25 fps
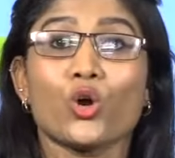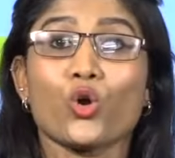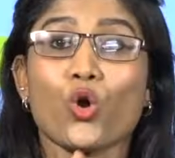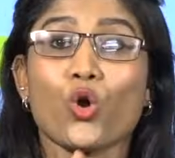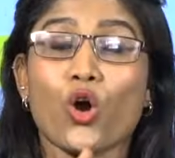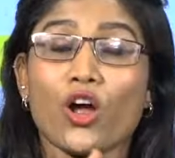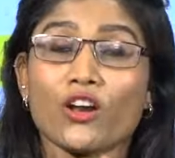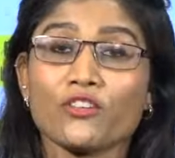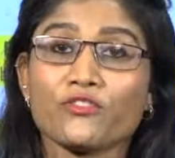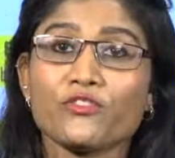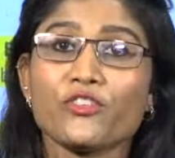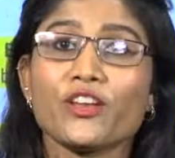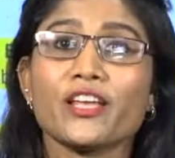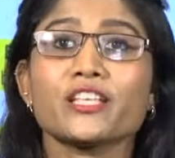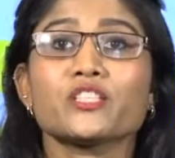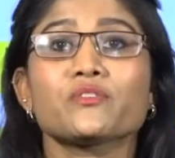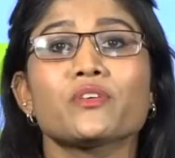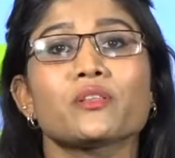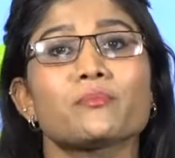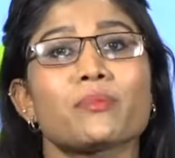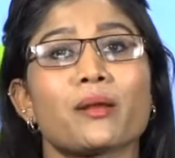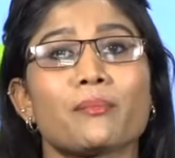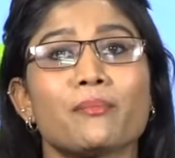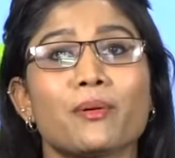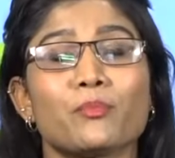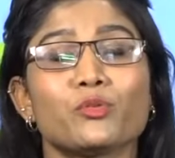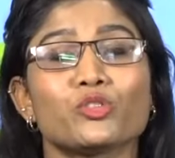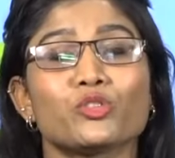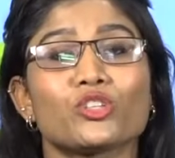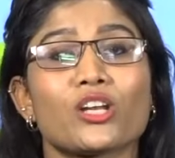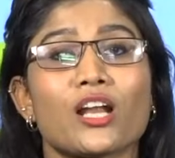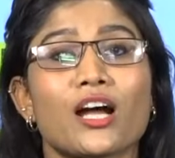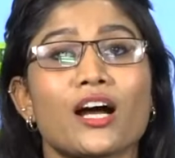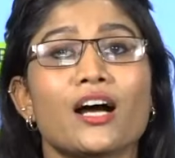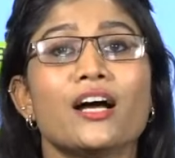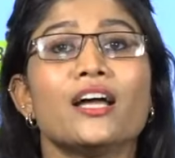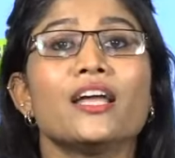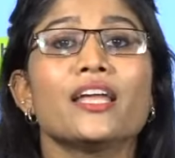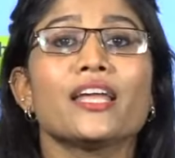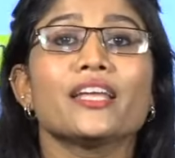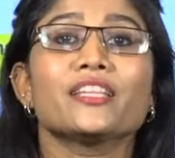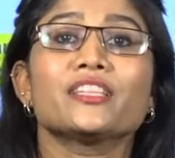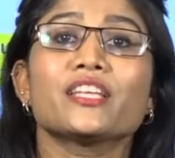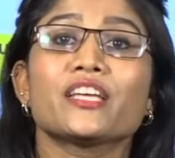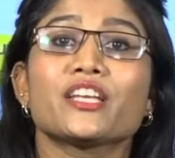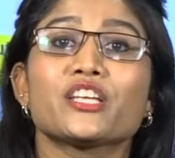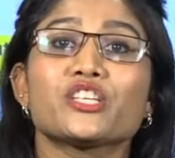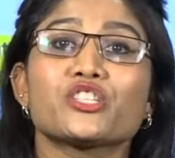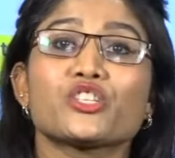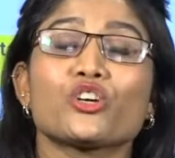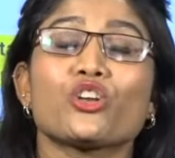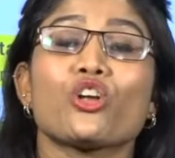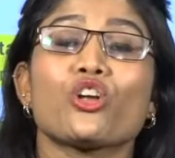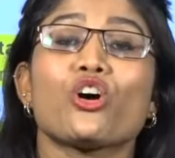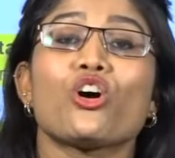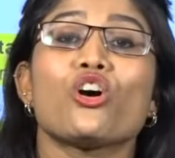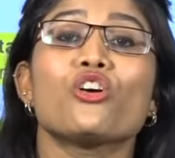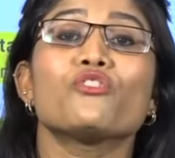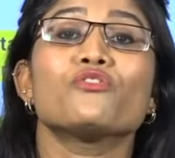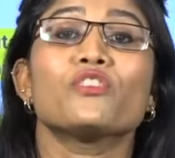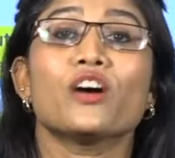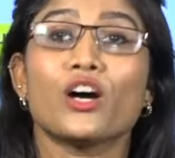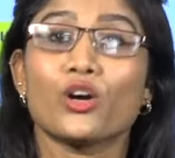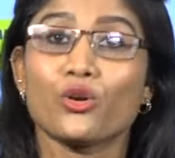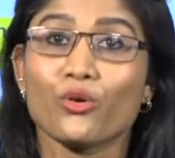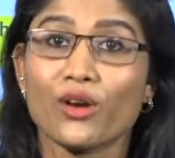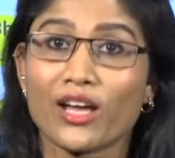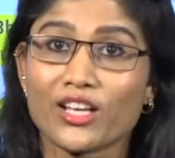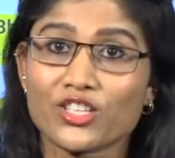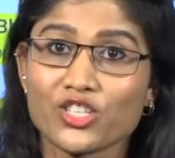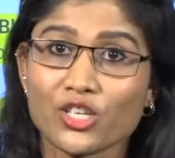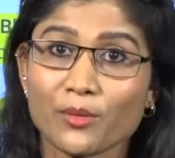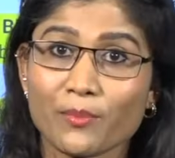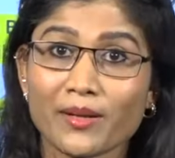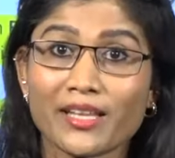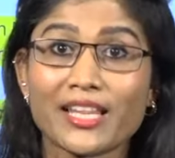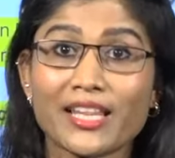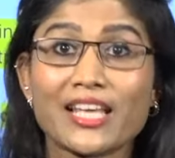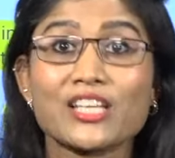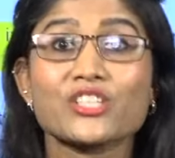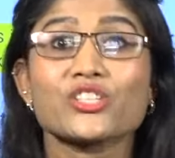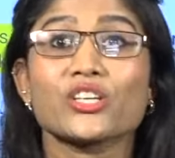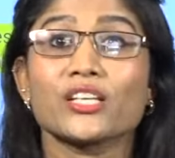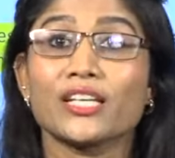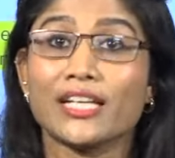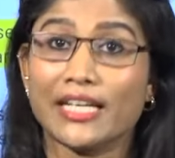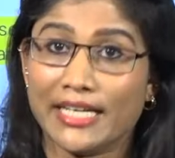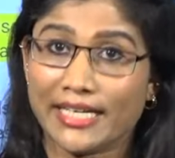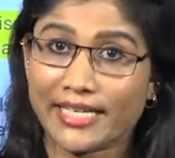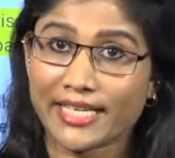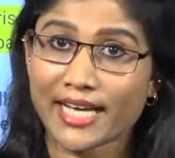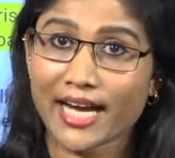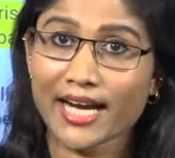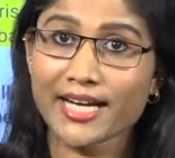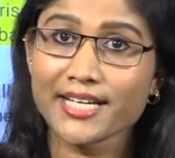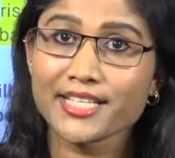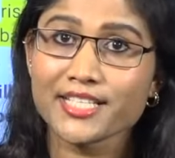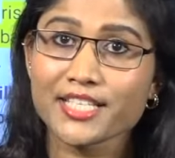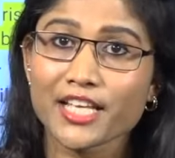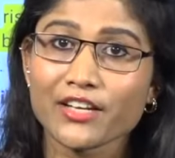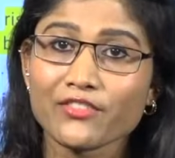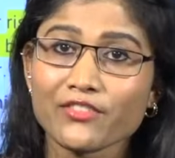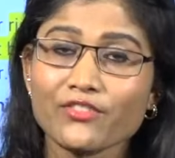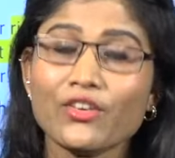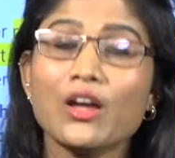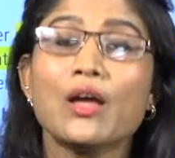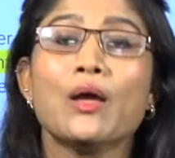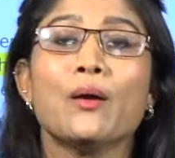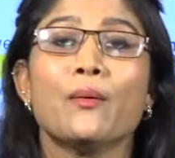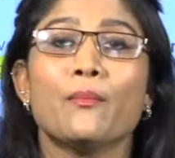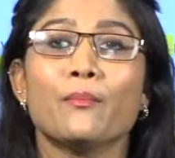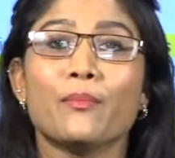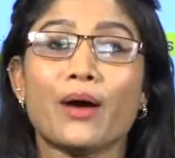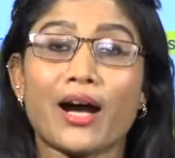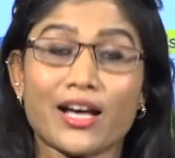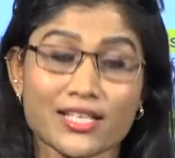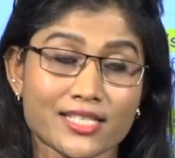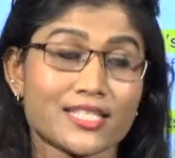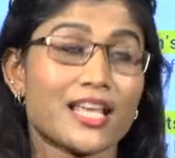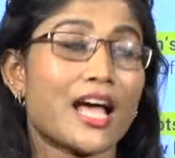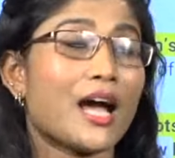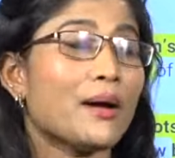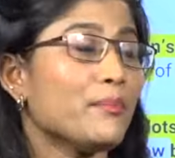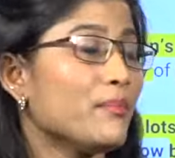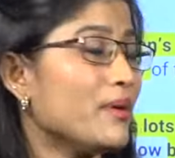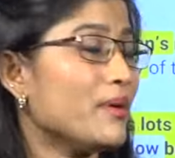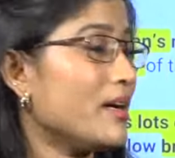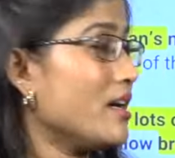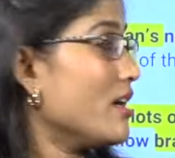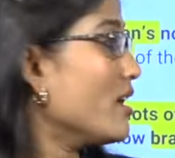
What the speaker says: confluence with Brahmaputra in the region of Arunachal Pradesh in India itself, Assam